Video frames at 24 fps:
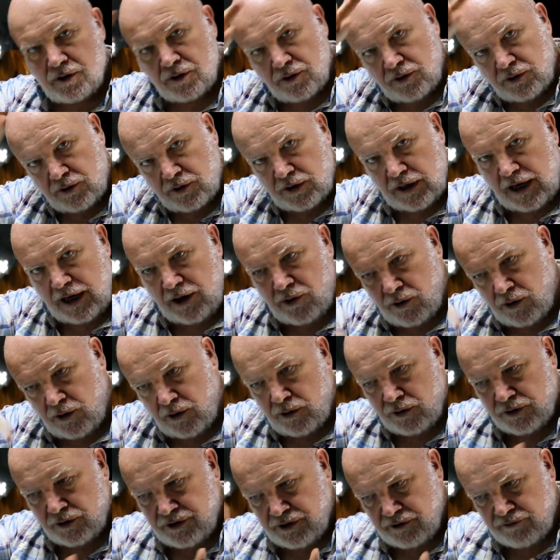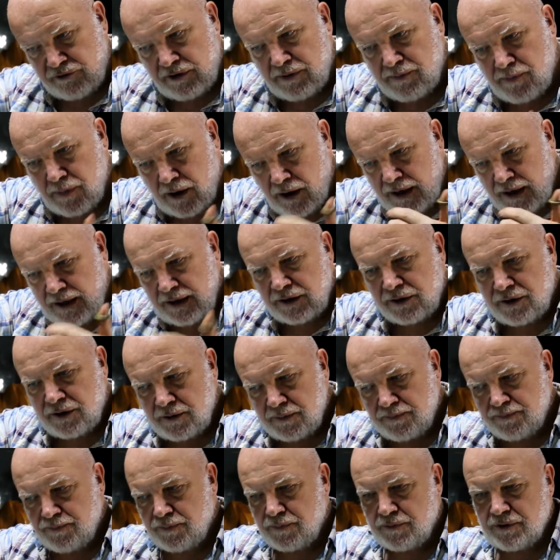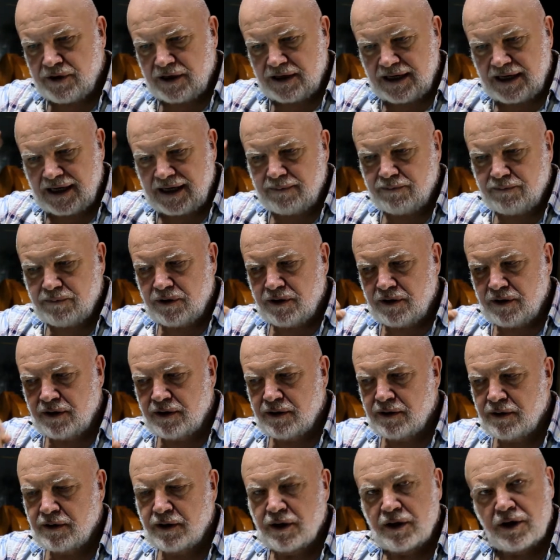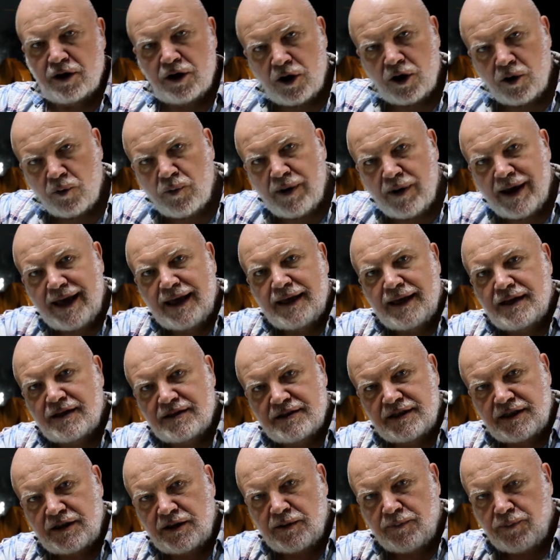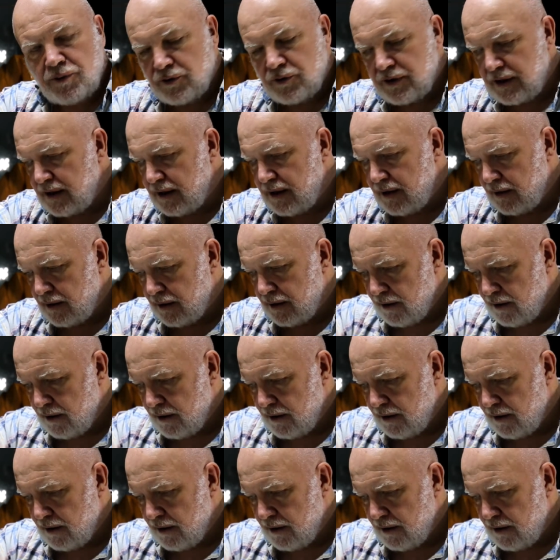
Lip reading: or to remind to keep the awareness in the body,